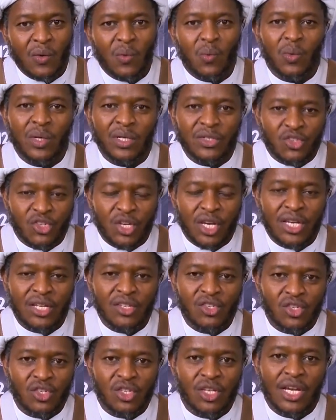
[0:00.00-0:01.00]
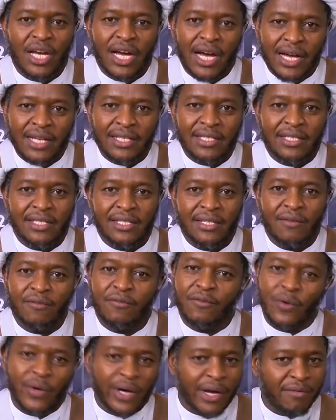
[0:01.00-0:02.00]
will change us
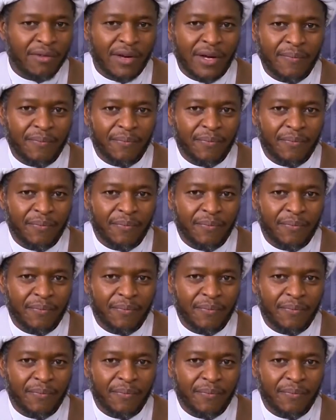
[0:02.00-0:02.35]
forever.